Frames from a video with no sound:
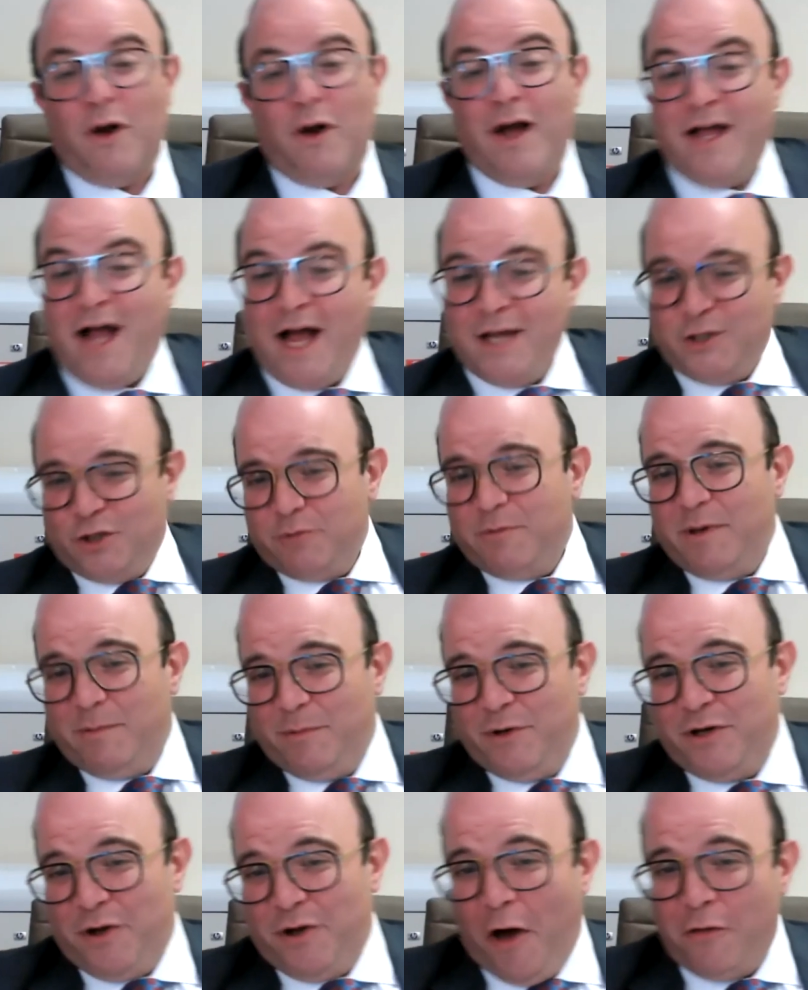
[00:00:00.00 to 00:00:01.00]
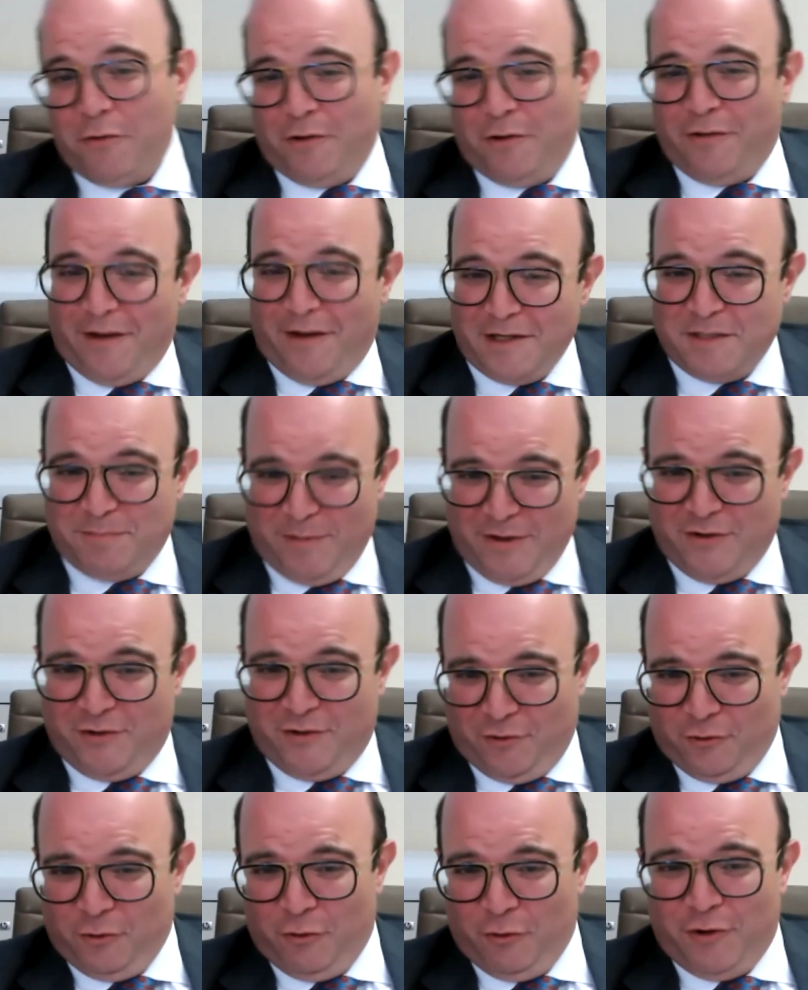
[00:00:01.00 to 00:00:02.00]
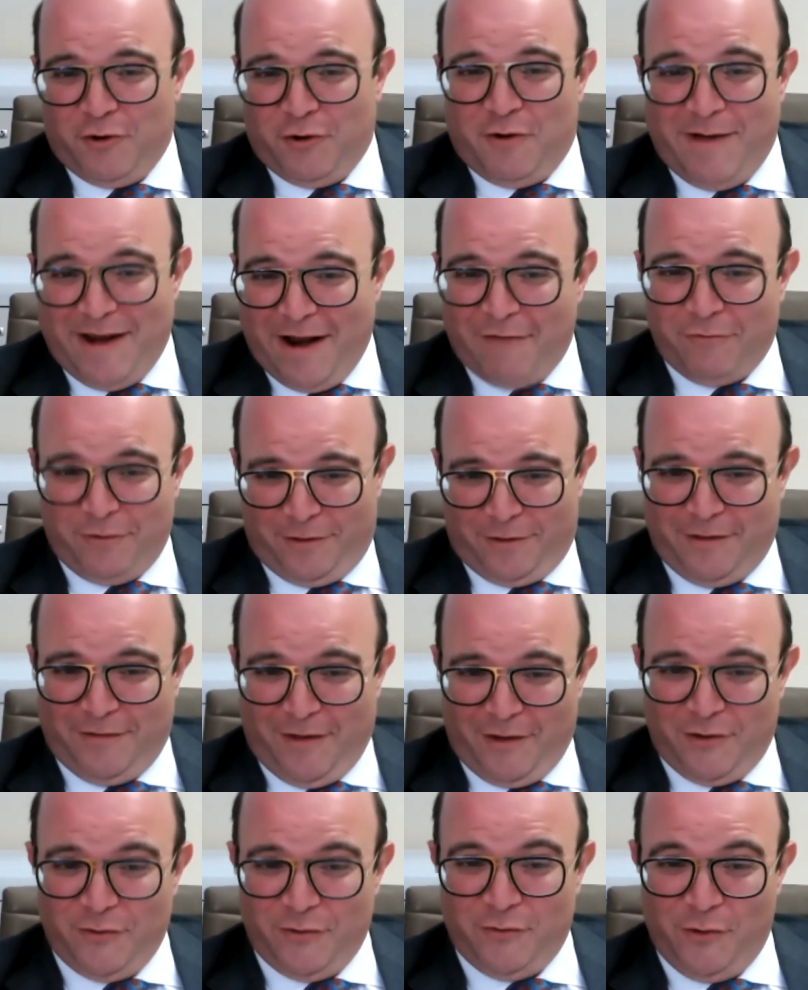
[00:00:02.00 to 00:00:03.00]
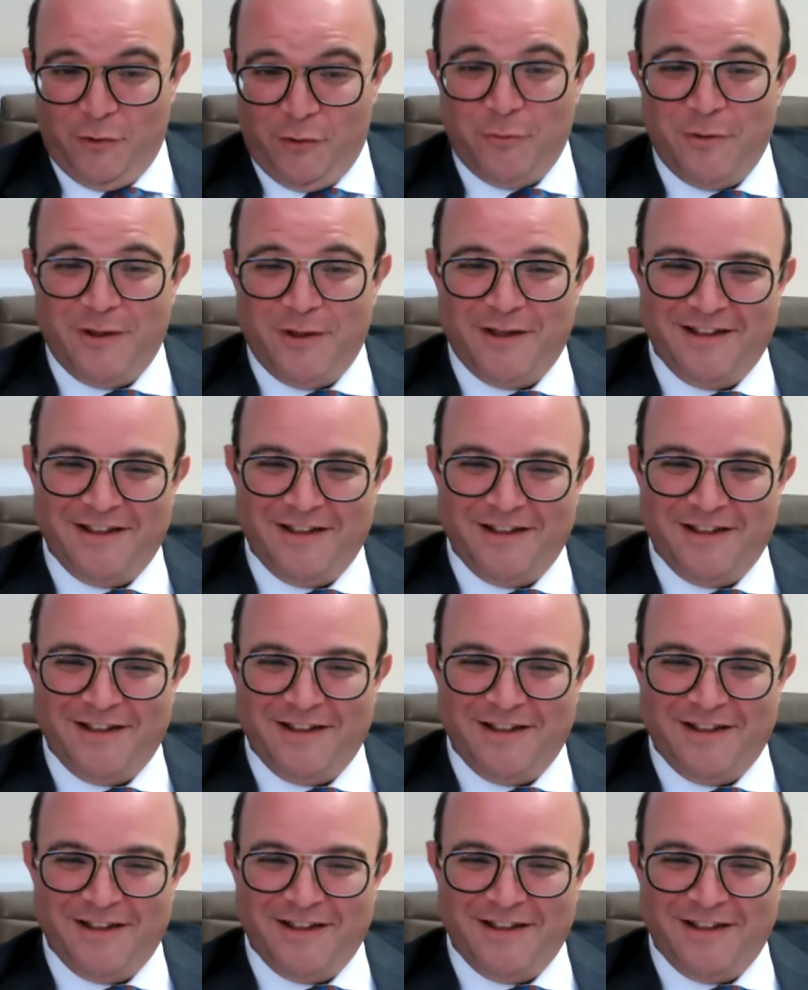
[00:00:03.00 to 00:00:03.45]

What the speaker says: I assume you mean other than speak to your lawyer about everything that you do?